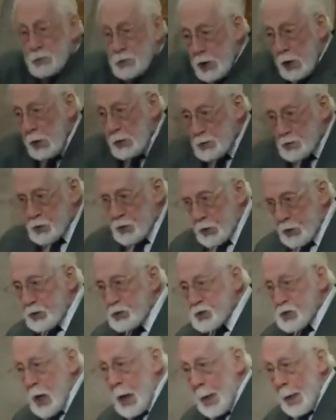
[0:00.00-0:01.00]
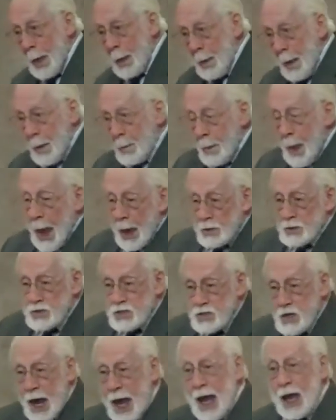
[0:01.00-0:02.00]
churches that
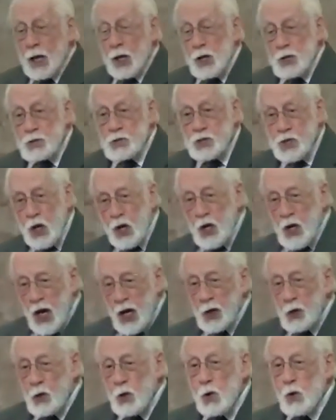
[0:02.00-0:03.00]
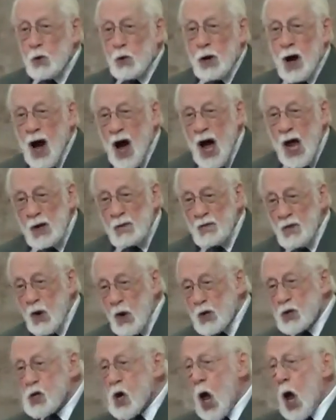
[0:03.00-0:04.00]
say concerning new
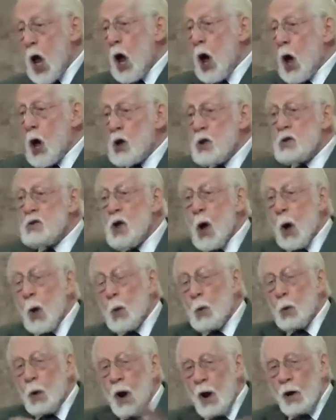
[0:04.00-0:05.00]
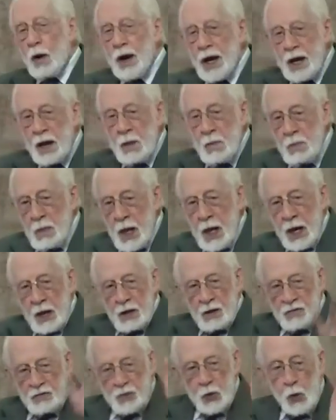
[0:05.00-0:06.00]
converts, don't worry, in
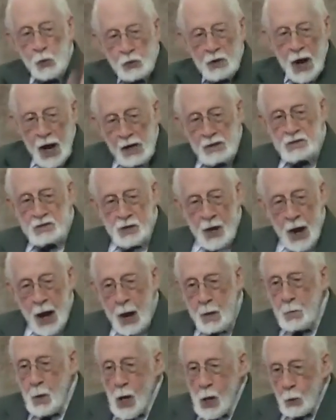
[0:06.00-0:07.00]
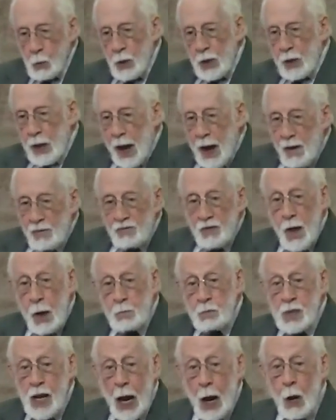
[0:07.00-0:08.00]
a few days' time, we'll have
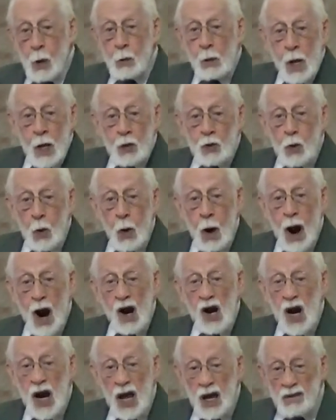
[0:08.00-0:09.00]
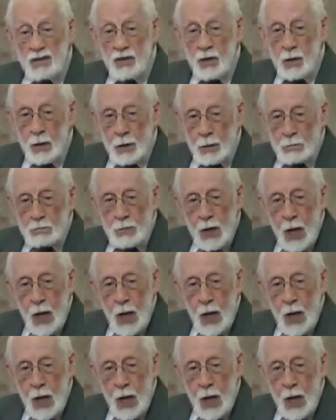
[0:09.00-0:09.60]
them down to our level.